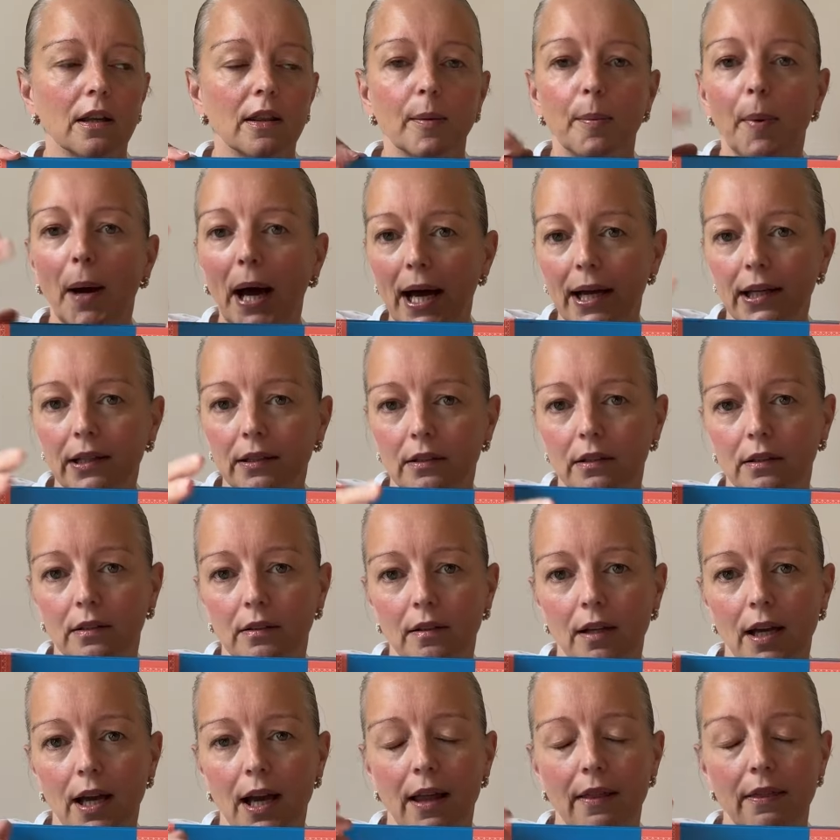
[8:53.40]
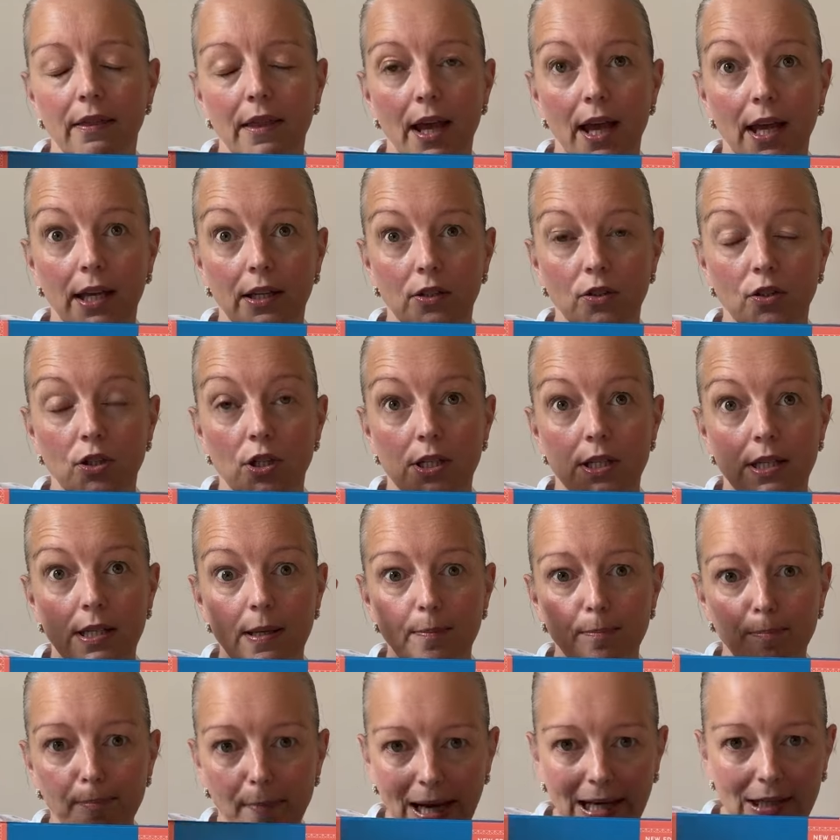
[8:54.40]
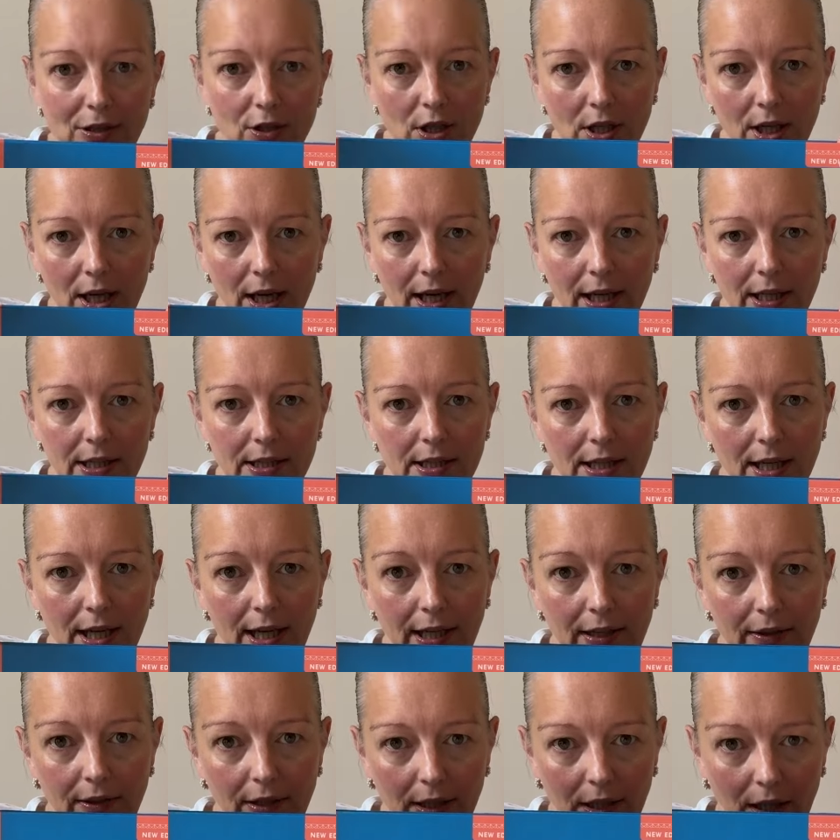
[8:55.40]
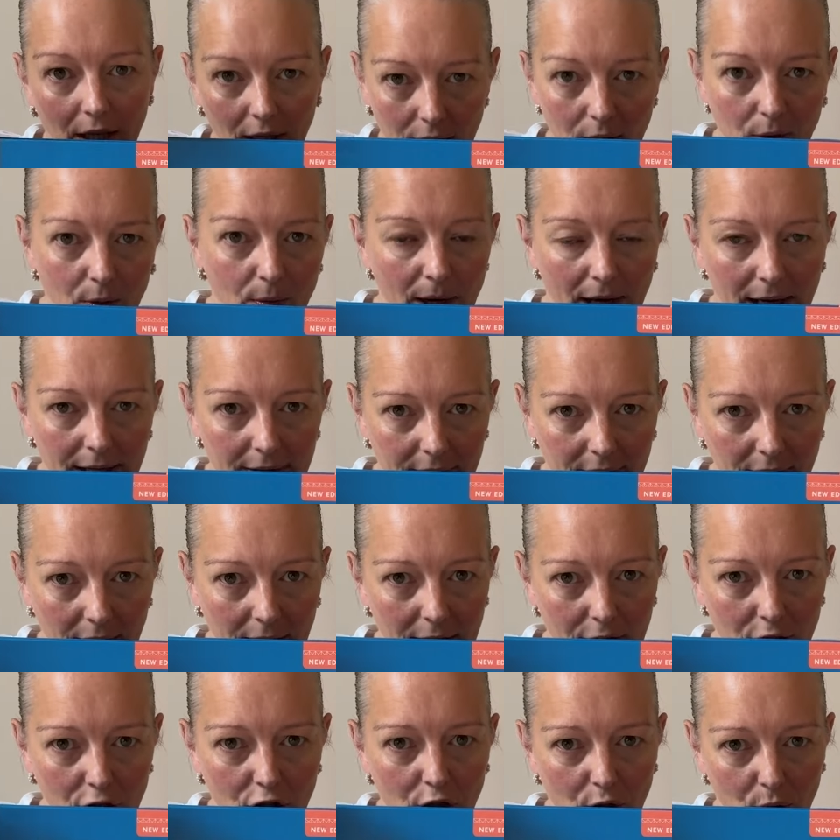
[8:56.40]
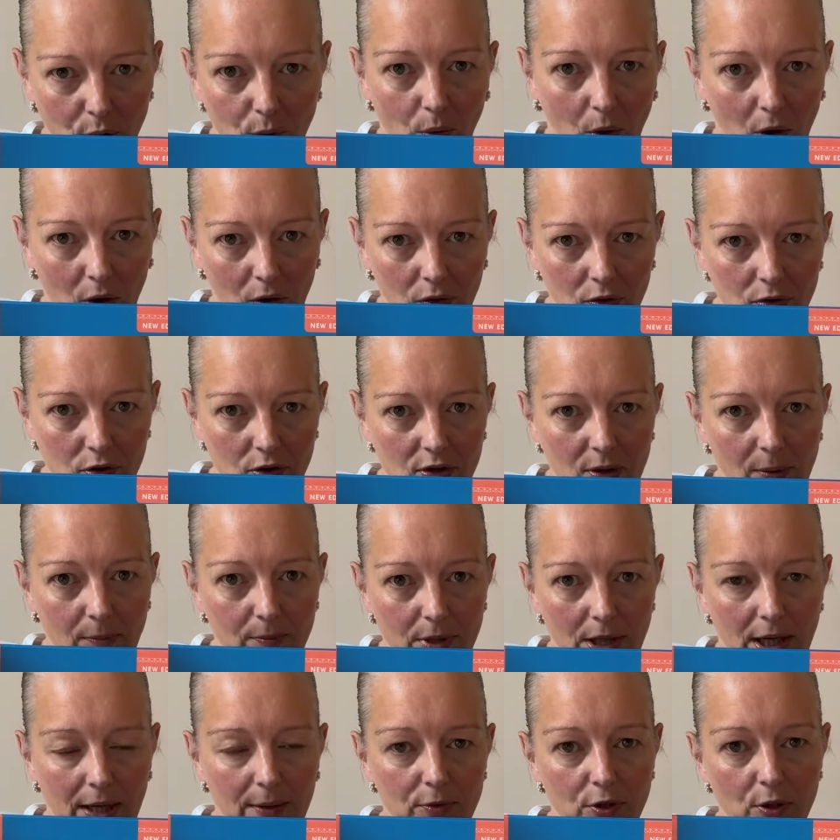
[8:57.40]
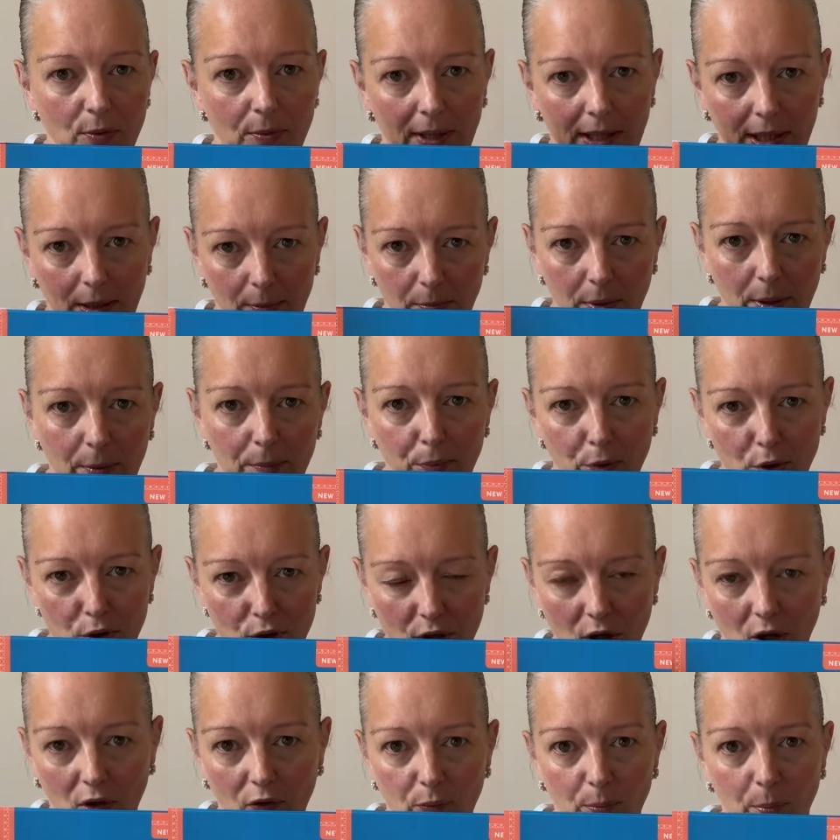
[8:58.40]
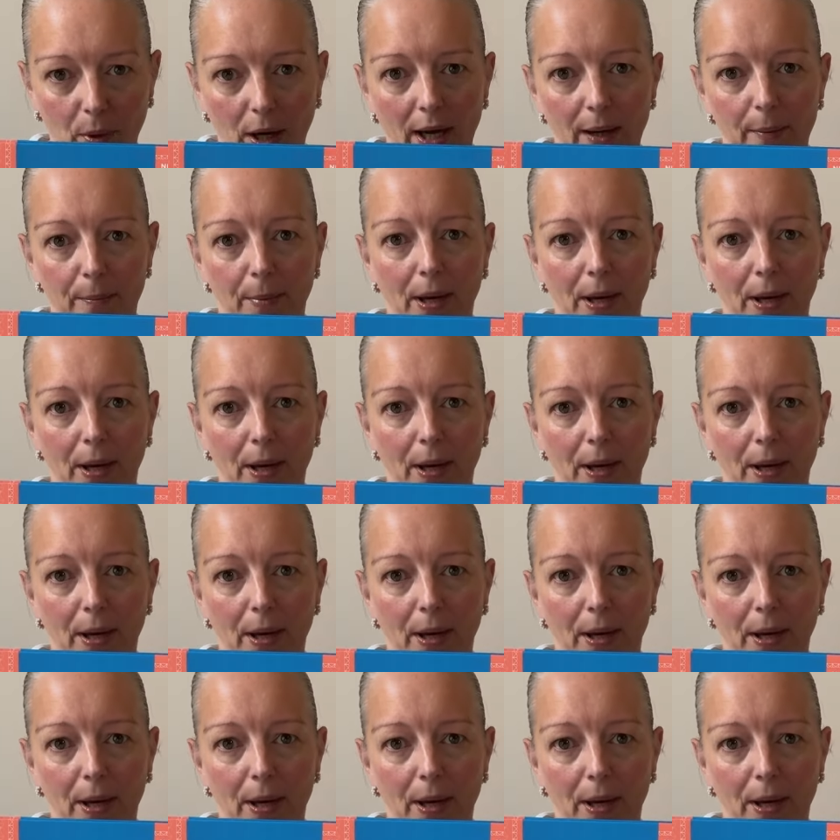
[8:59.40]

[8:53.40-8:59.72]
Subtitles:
the pattern and then just imagine it in the colourway that you want. Sometimes you can be put off by a